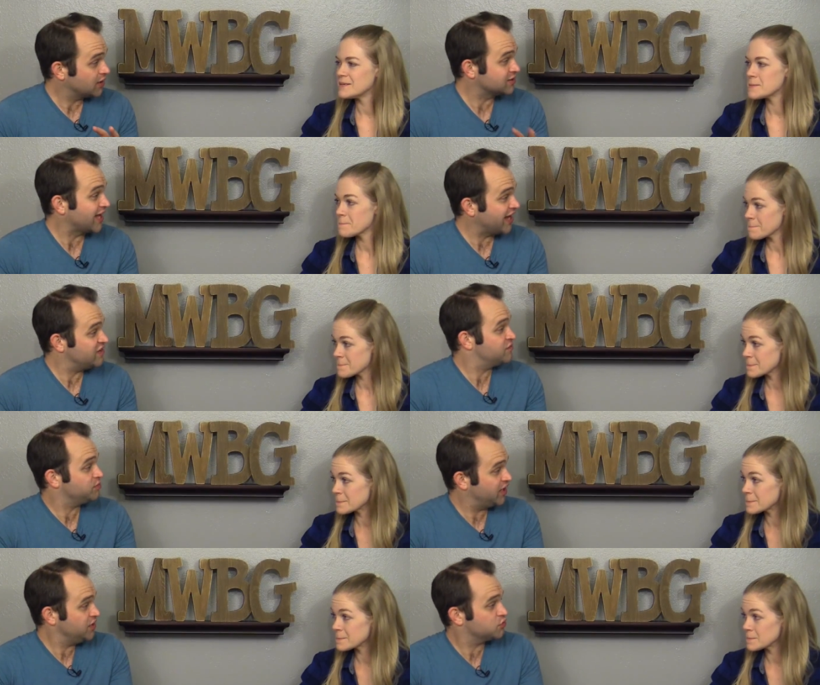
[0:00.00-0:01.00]

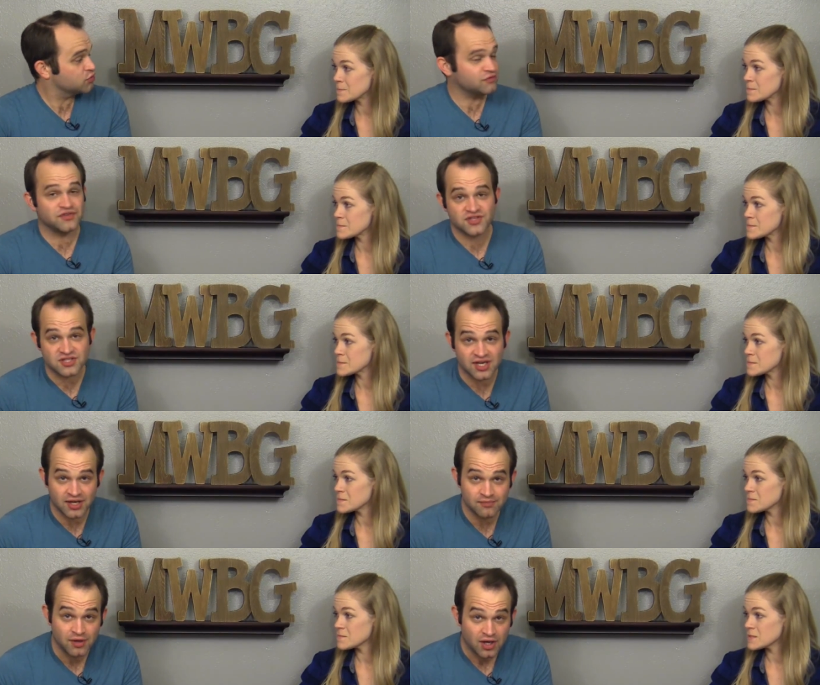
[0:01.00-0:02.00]
Speaker 1: live playthrough of this
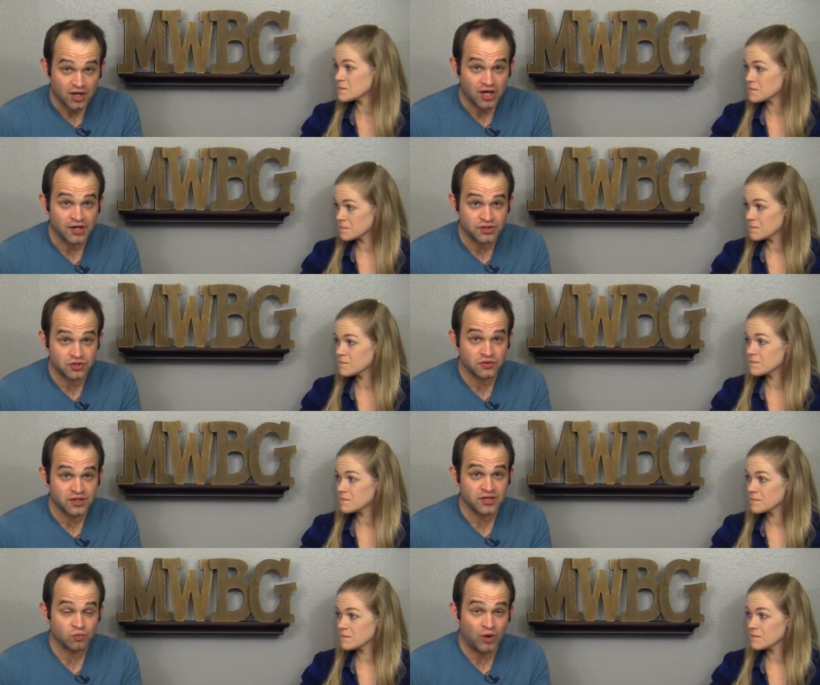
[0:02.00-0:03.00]
game uh,
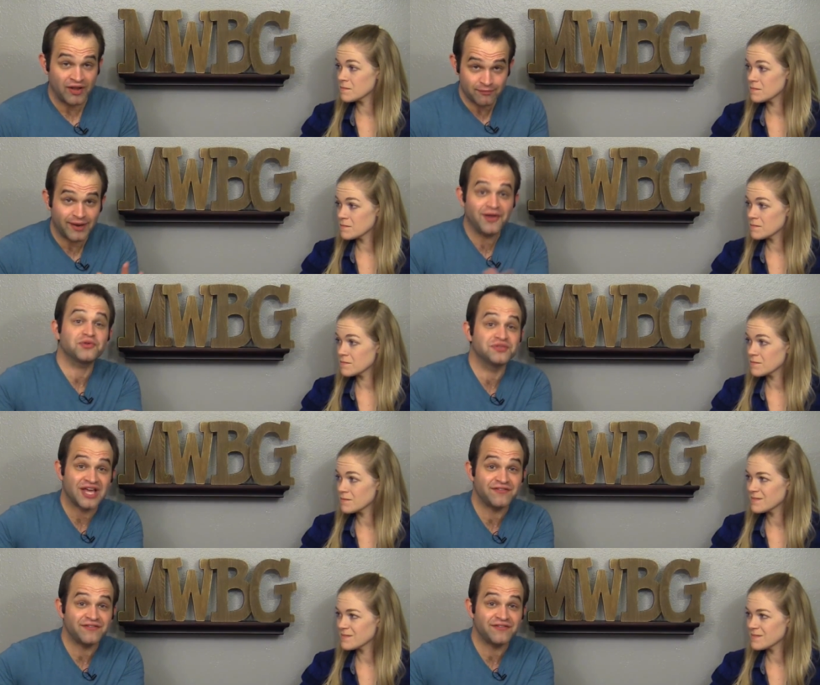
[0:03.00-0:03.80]
during while everybody else was